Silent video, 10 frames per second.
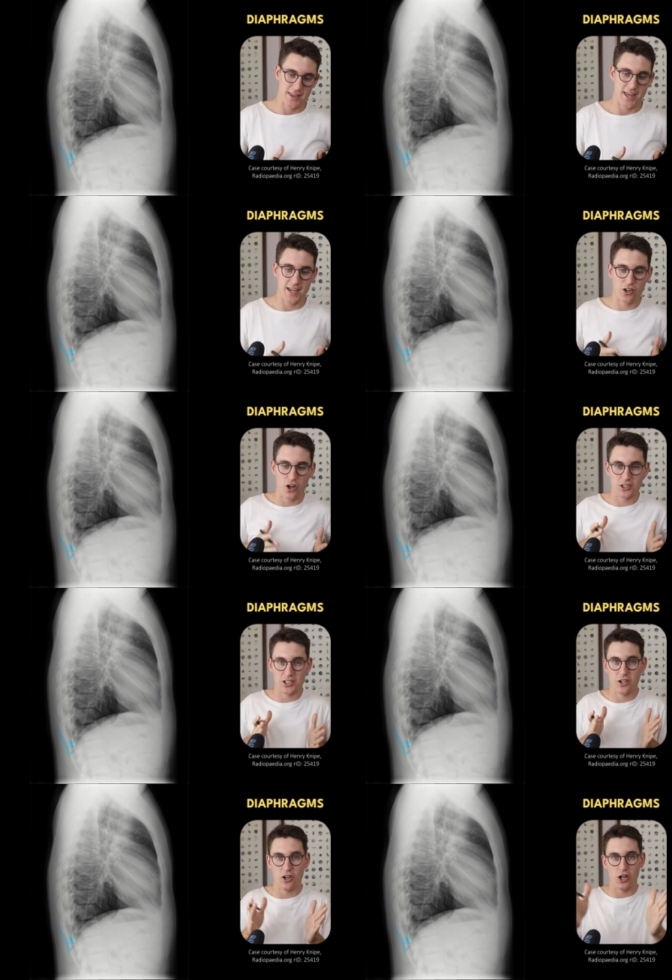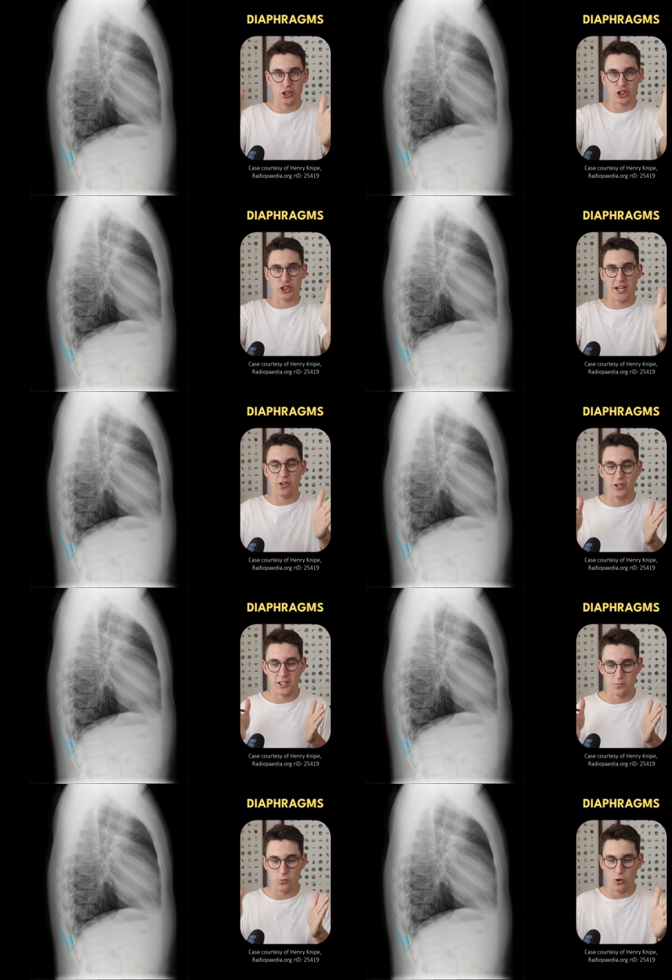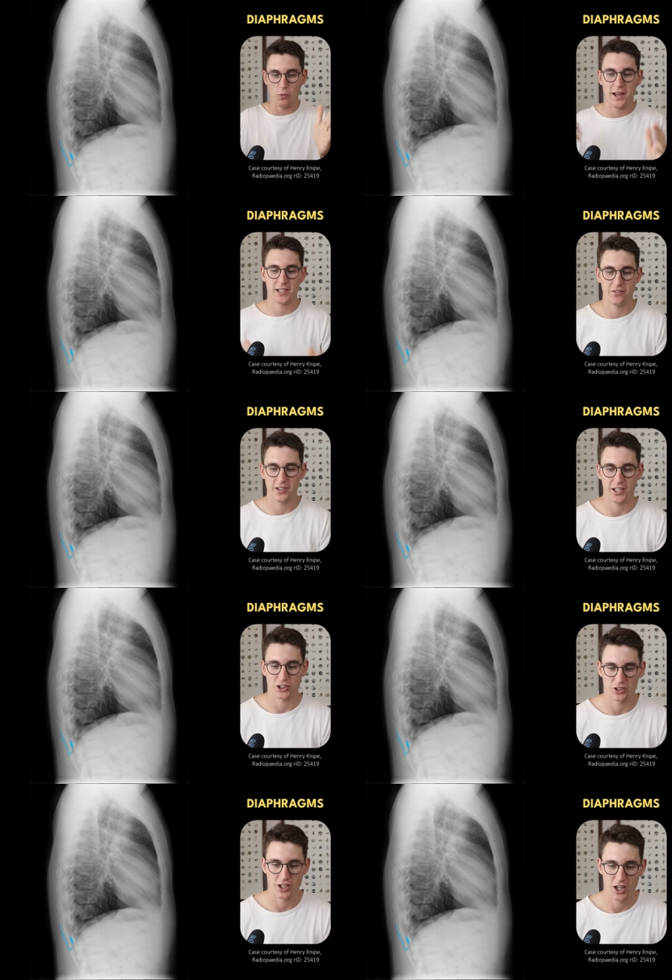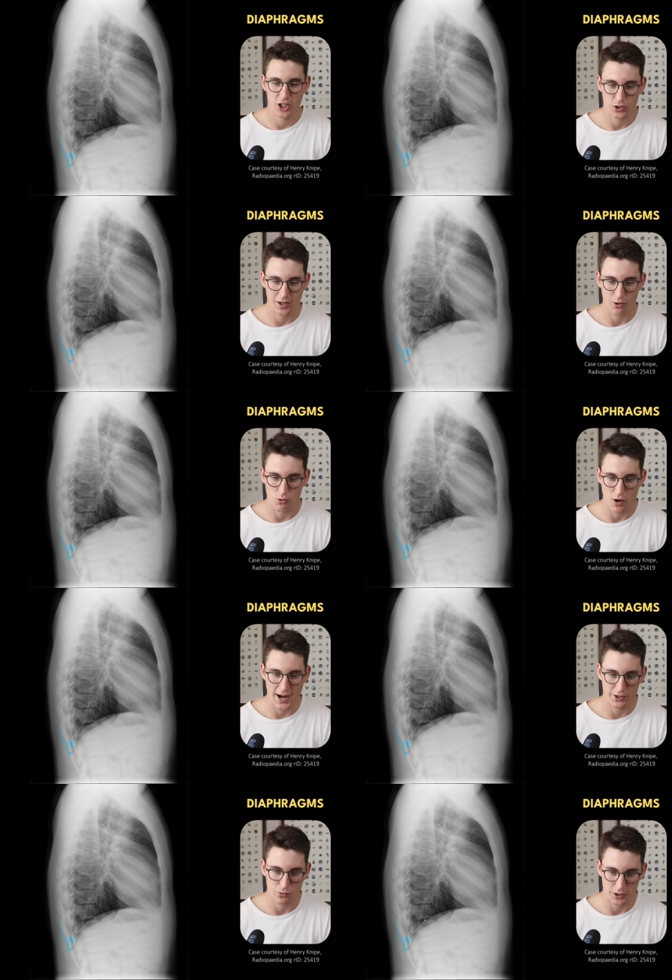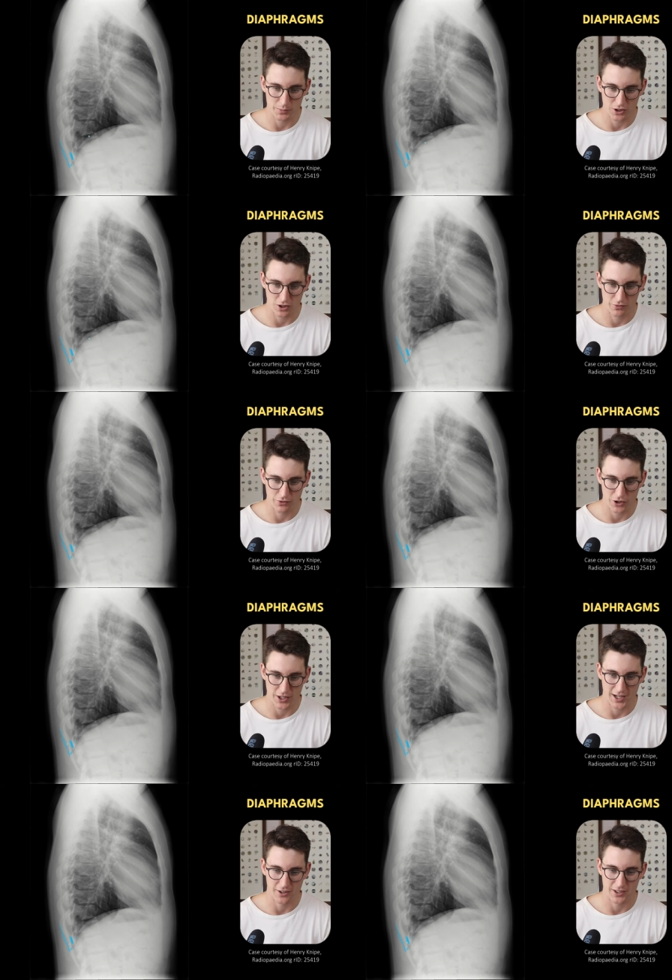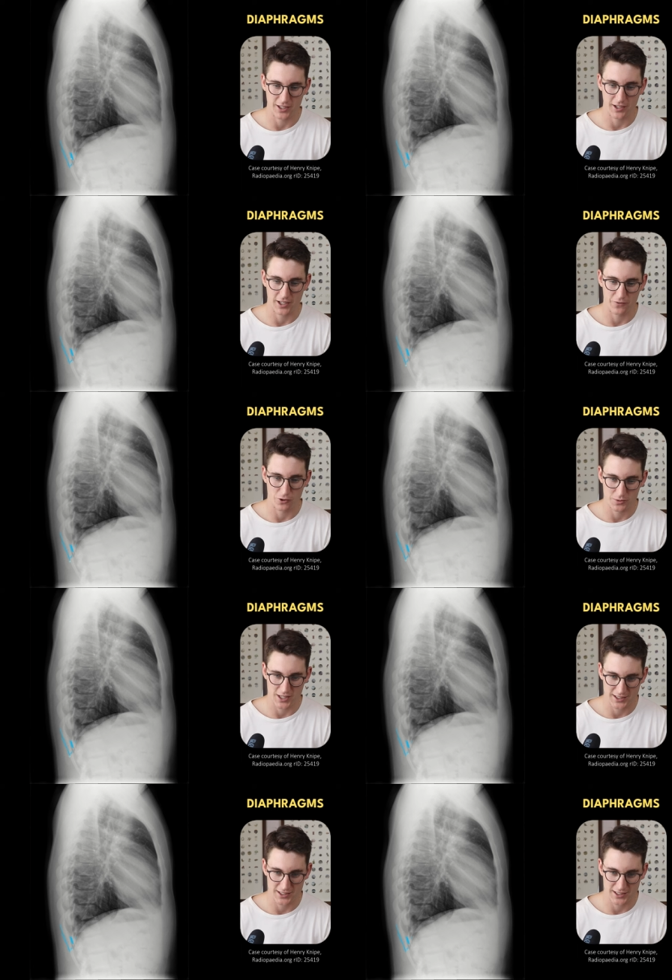they cast a larger shadow, there's more magnification, so our right ribs are further out than our left ribs.